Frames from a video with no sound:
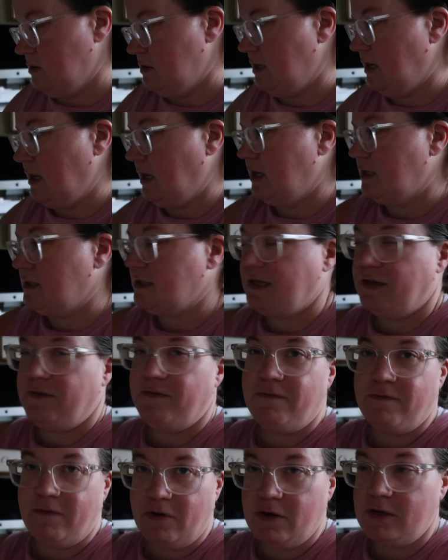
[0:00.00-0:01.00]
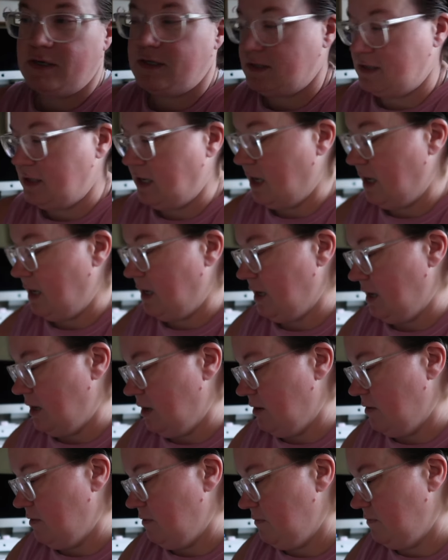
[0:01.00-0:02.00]
Today is the first day
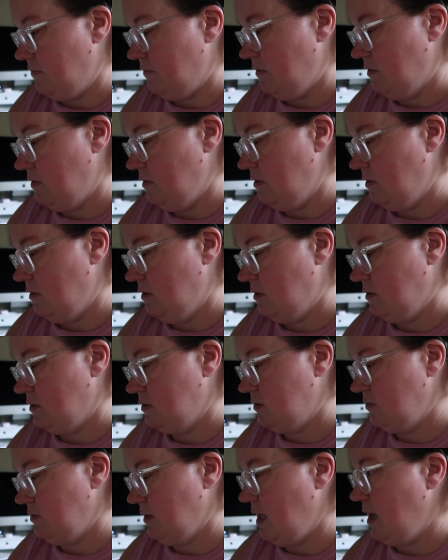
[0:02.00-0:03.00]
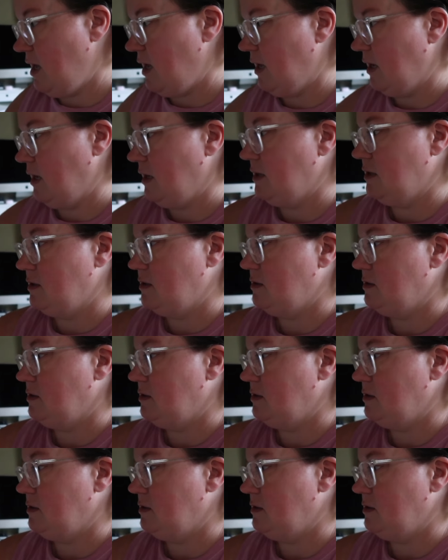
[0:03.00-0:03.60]
of July,